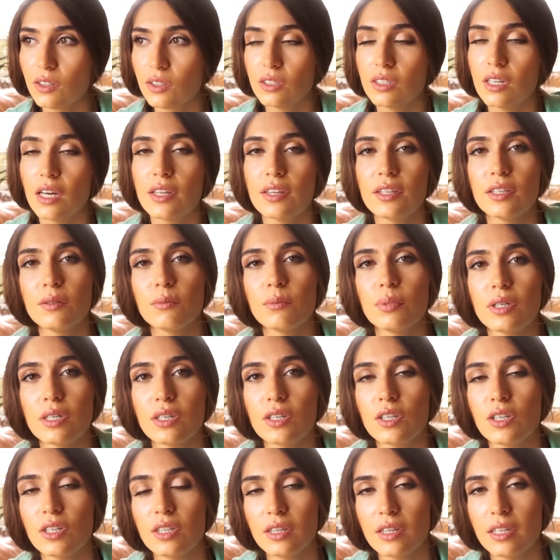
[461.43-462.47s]
nothing
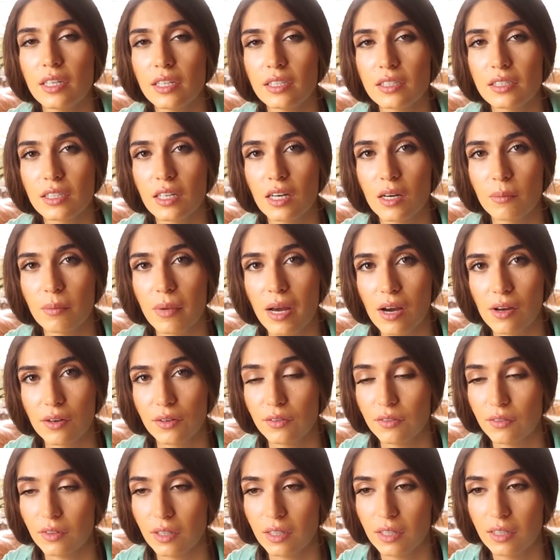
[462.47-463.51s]
but good things come out
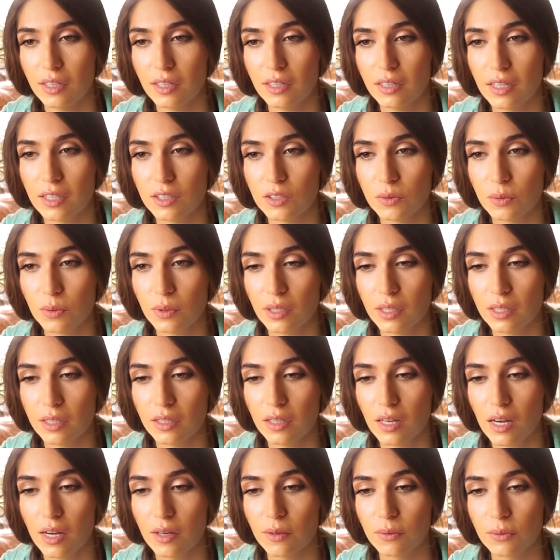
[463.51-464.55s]
of it. And that's what
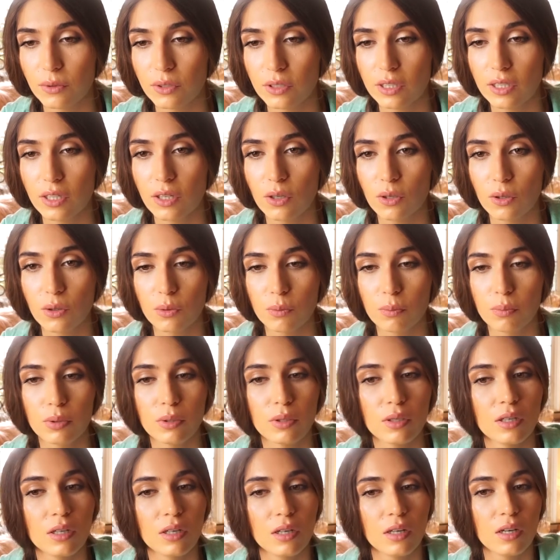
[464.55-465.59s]
I really hope
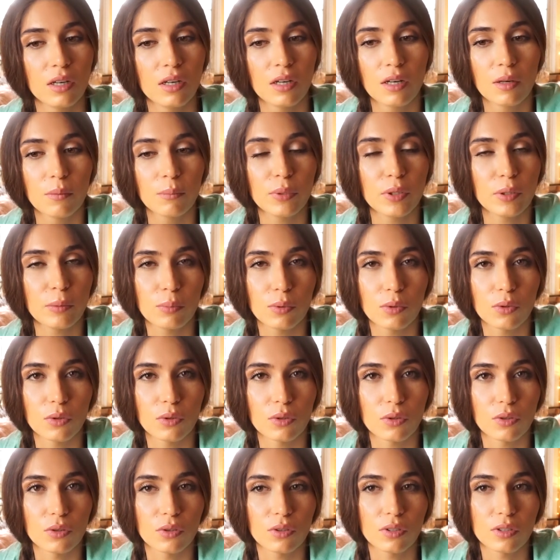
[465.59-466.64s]

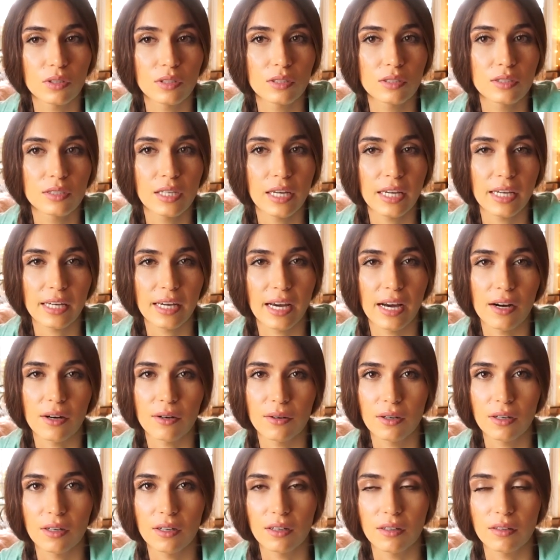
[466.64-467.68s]
people take
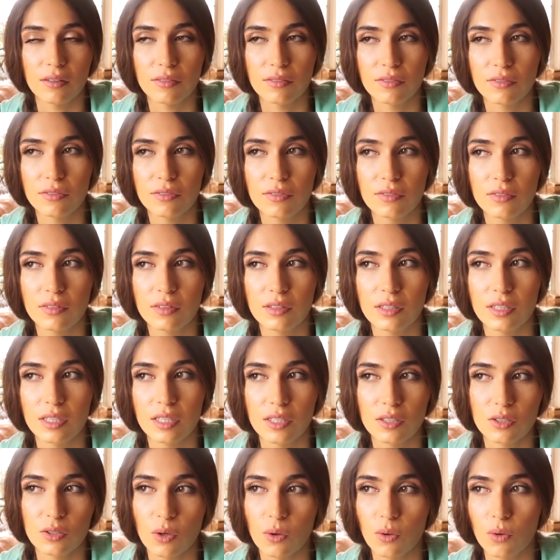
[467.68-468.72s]
out of
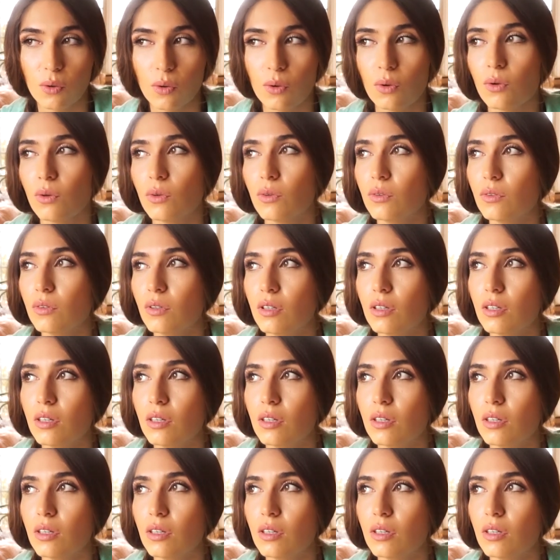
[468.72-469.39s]
this whole